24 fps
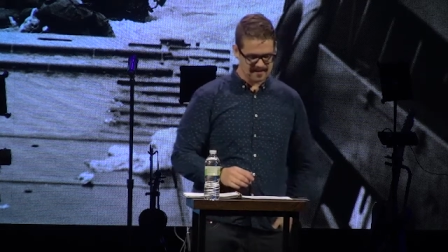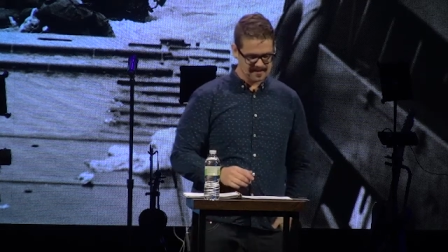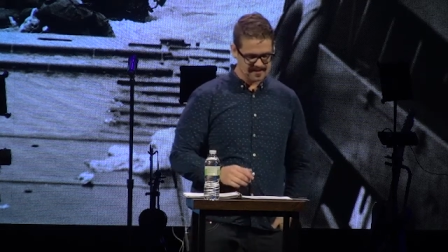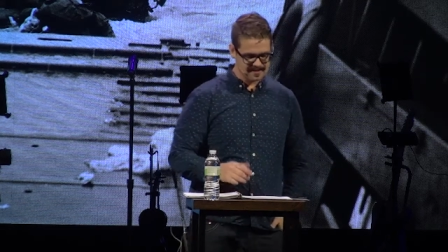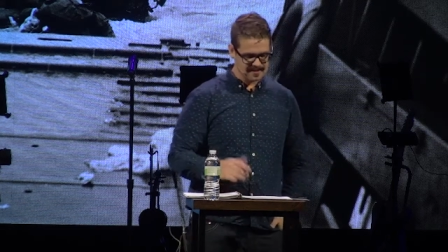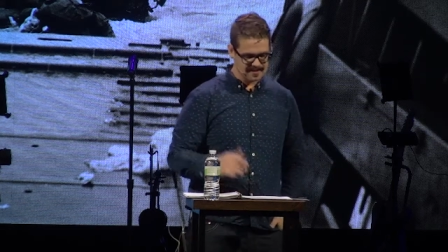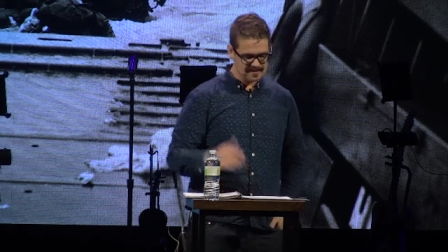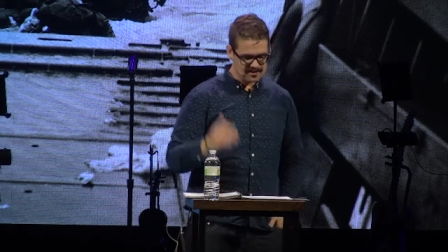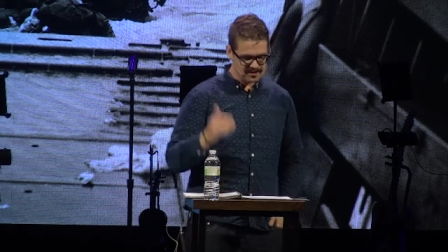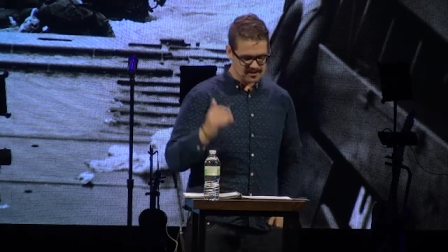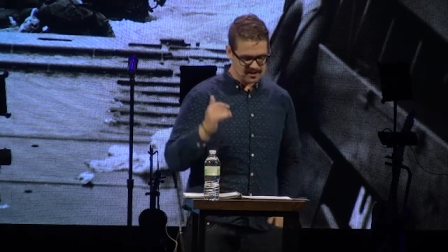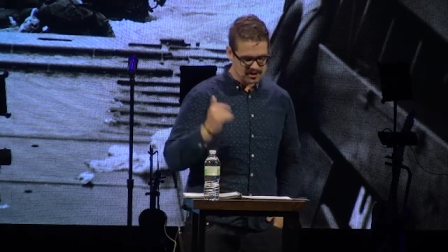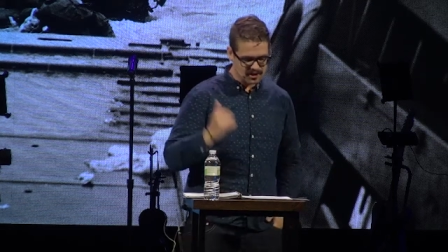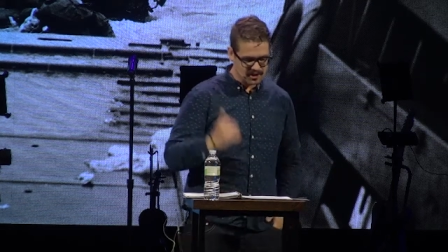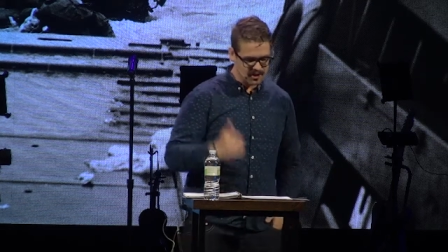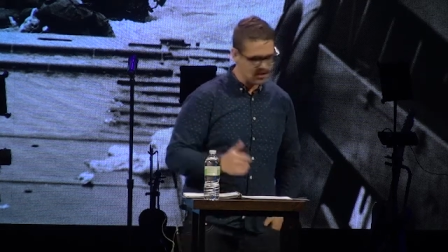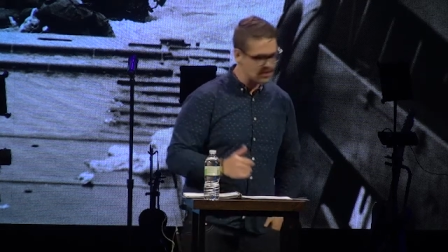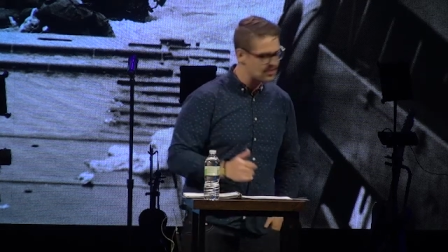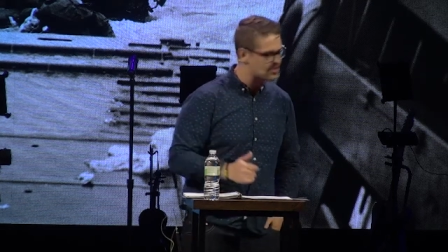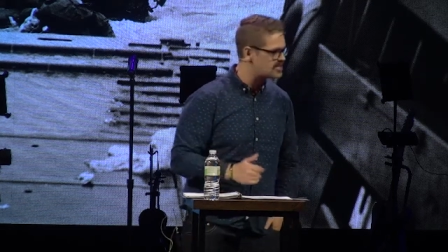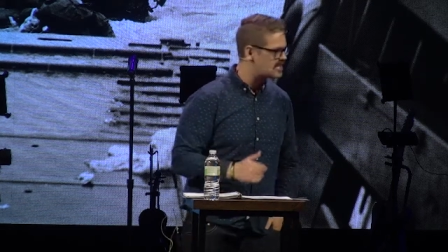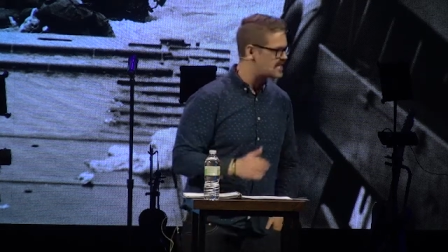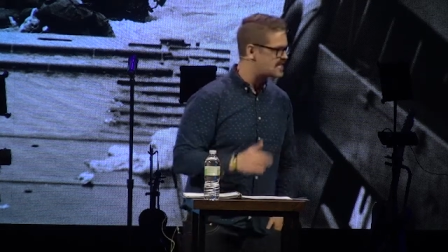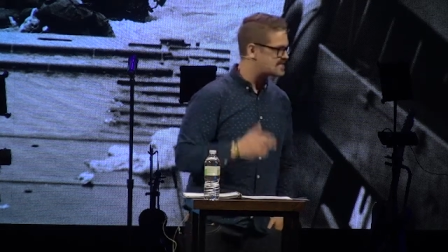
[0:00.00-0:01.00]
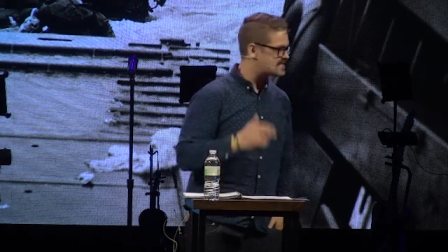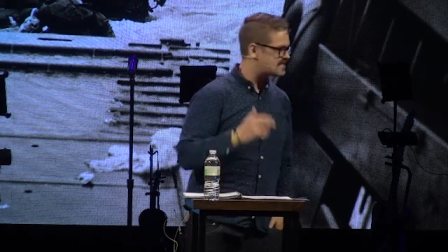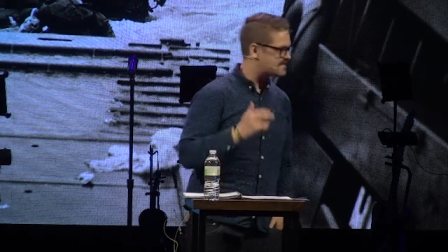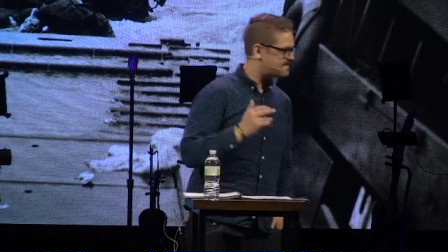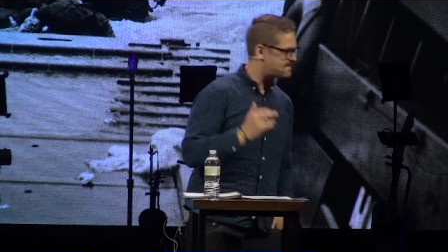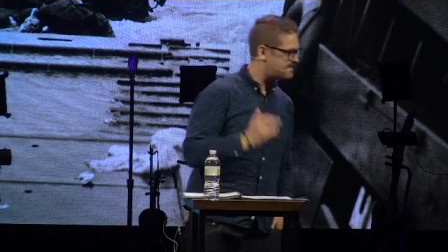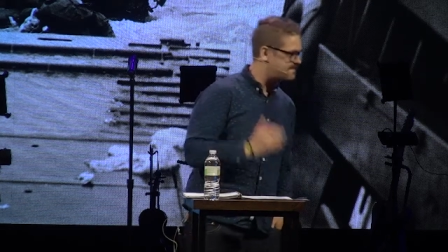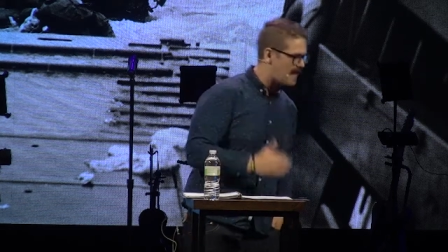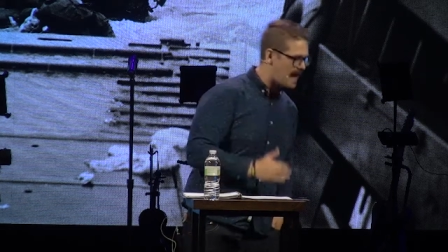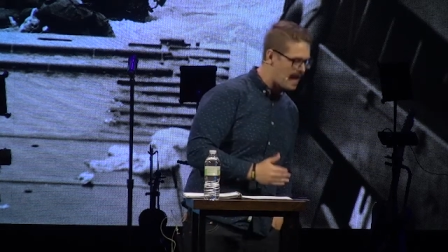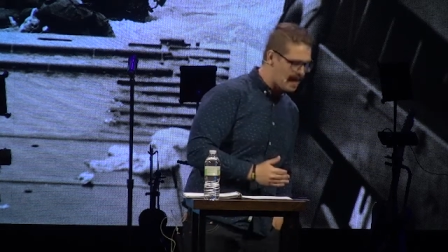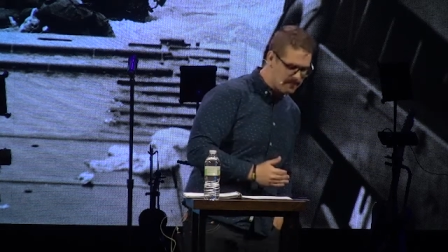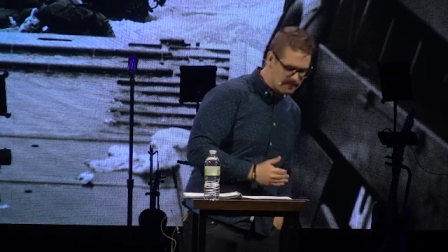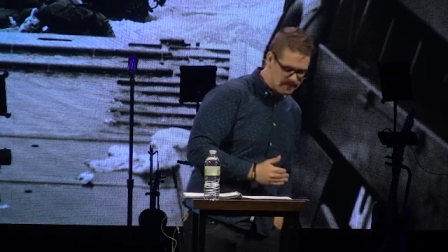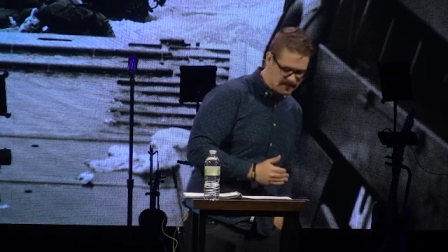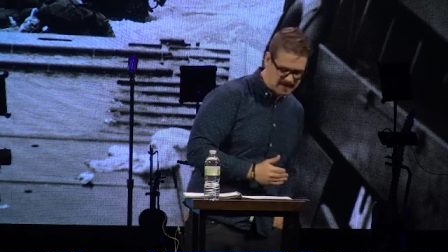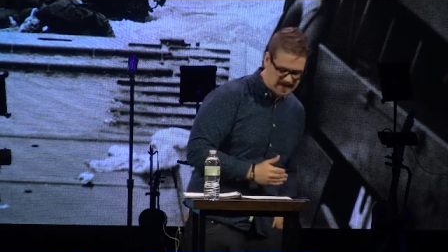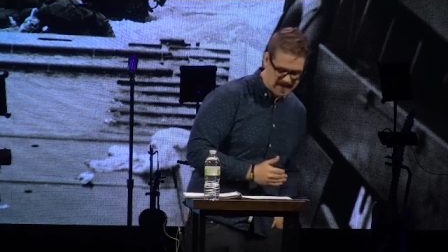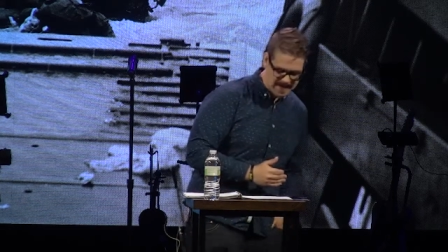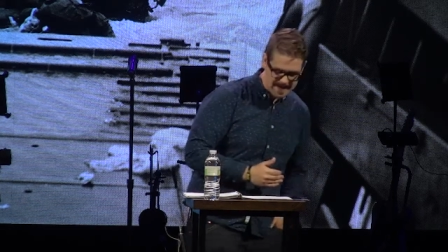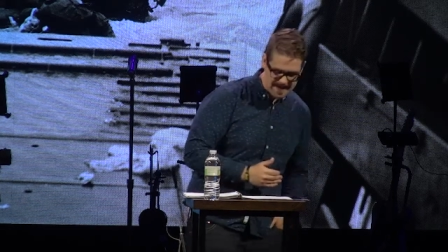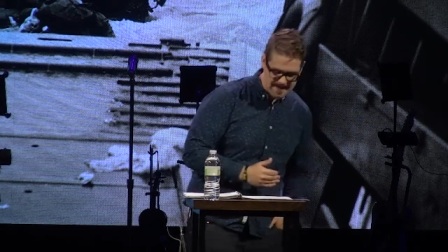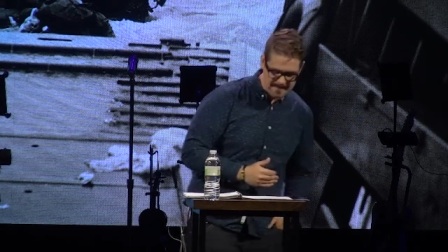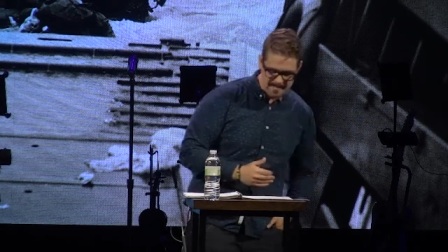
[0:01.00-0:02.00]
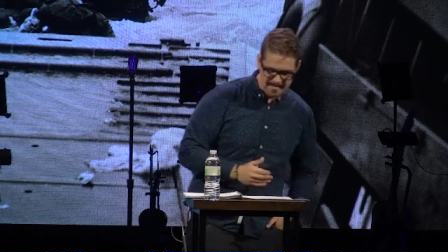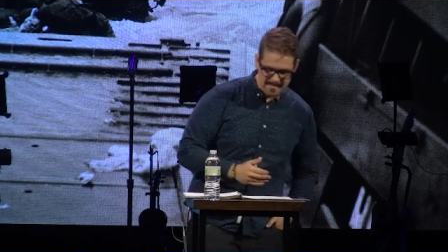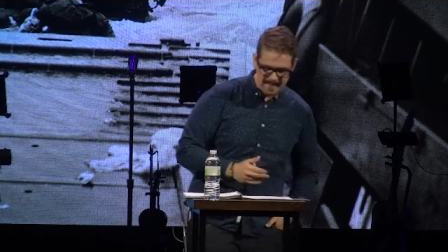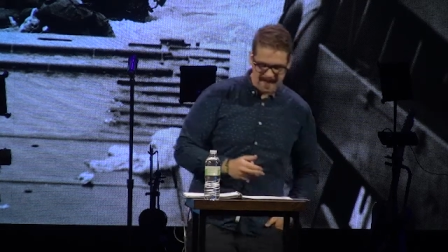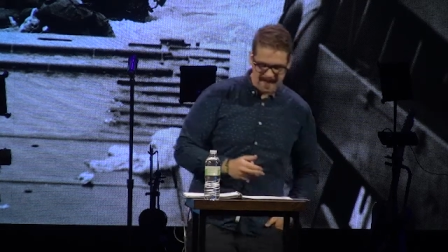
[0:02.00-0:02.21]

See, the church is a family,